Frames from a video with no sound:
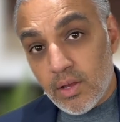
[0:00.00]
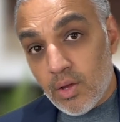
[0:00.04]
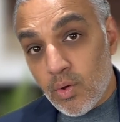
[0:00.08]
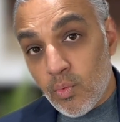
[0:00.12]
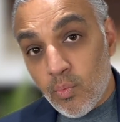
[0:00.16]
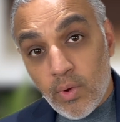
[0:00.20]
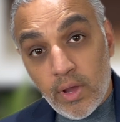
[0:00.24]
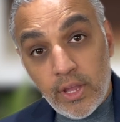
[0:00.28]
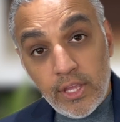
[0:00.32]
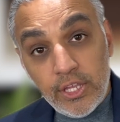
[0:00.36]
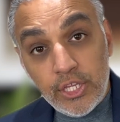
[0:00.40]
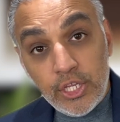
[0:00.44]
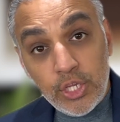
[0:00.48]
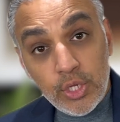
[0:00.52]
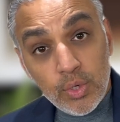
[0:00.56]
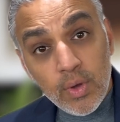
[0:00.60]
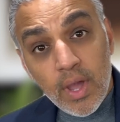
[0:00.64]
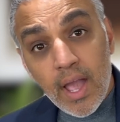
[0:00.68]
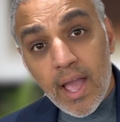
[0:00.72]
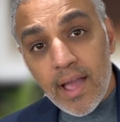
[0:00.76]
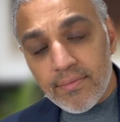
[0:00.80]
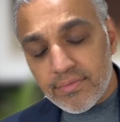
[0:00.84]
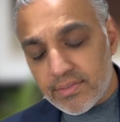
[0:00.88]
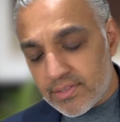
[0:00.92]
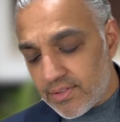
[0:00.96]
What you
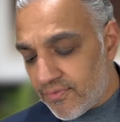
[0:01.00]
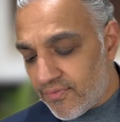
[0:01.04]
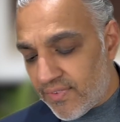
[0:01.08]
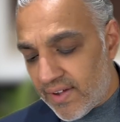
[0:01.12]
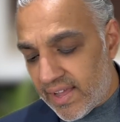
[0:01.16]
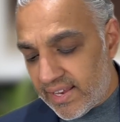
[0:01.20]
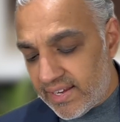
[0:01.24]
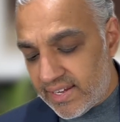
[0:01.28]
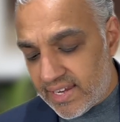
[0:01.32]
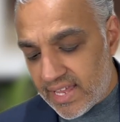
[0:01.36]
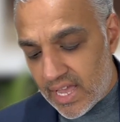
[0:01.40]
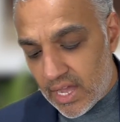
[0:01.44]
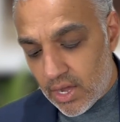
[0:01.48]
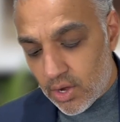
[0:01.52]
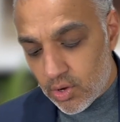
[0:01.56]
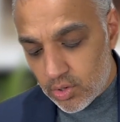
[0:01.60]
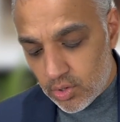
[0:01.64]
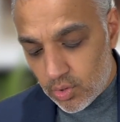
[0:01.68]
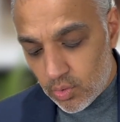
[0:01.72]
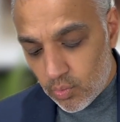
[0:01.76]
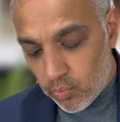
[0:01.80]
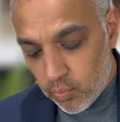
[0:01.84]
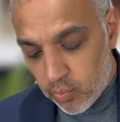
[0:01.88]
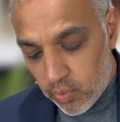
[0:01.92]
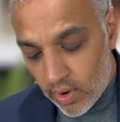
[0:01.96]
have to find out,
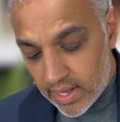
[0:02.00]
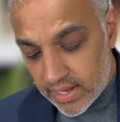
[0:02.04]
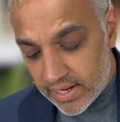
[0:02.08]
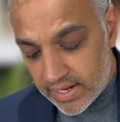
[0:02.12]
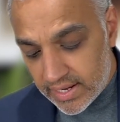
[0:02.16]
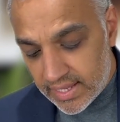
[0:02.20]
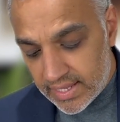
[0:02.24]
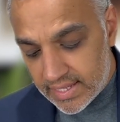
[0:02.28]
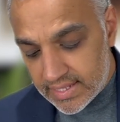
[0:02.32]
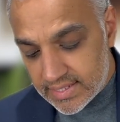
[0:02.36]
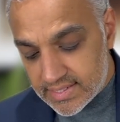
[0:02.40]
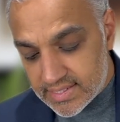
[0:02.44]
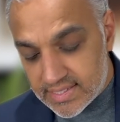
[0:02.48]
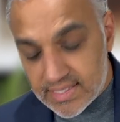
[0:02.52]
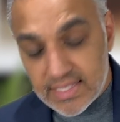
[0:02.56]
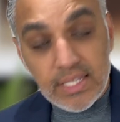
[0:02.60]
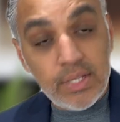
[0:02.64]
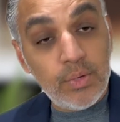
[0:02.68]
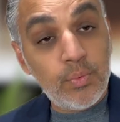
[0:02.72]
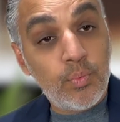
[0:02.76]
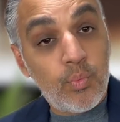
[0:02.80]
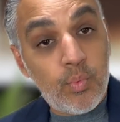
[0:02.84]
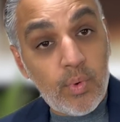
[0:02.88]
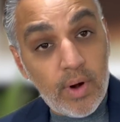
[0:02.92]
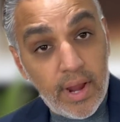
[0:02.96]
what is the
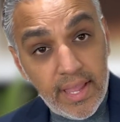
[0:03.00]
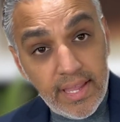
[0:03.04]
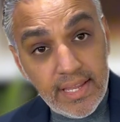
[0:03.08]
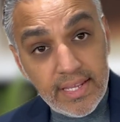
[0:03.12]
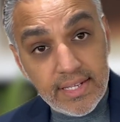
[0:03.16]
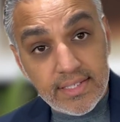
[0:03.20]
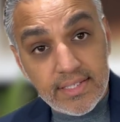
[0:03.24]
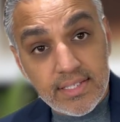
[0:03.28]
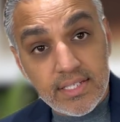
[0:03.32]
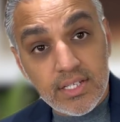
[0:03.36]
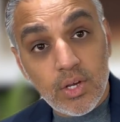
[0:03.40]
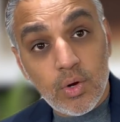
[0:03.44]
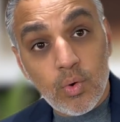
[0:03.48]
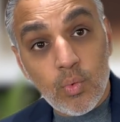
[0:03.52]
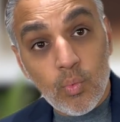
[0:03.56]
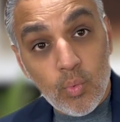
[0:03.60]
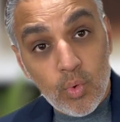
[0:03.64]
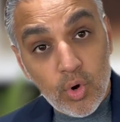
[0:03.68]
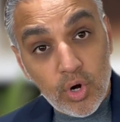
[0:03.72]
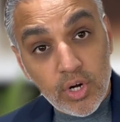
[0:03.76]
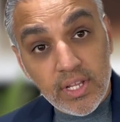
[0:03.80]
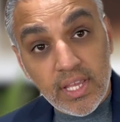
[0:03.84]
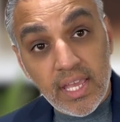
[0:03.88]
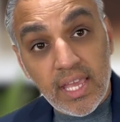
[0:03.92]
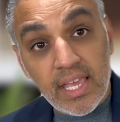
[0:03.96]
right
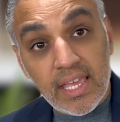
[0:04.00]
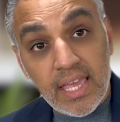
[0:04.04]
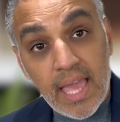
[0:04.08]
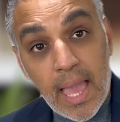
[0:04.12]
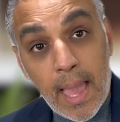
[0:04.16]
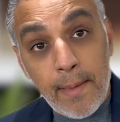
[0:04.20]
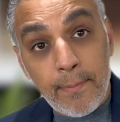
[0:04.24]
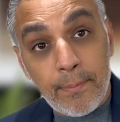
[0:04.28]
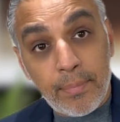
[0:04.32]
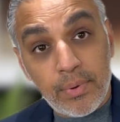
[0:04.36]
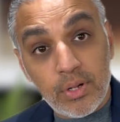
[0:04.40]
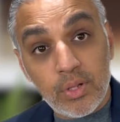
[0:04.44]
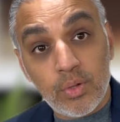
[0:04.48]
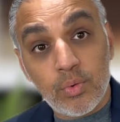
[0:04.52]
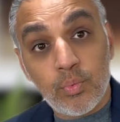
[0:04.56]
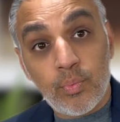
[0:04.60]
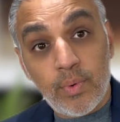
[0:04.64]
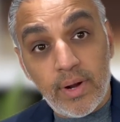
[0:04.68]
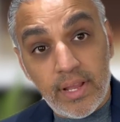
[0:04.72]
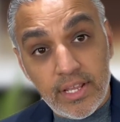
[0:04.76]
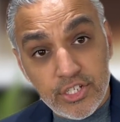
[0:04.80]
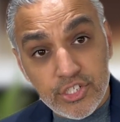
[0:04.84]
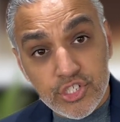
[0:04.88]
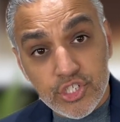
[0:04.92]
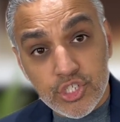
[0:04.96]
working capital
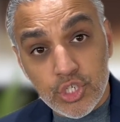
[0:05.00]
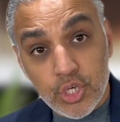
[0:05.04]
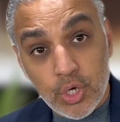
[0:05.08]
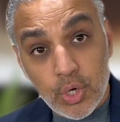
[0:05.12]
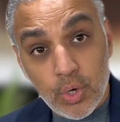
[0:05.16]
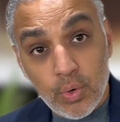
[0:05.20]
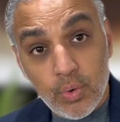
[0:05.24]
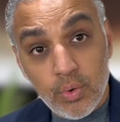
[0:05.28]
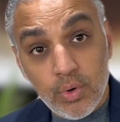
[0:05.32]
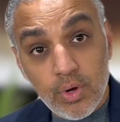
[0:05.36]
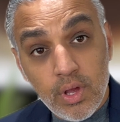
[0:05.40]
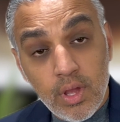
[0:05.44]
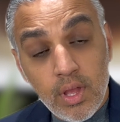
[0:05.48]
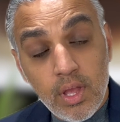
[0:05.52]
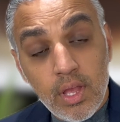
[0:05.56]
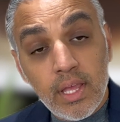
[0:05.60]
ratio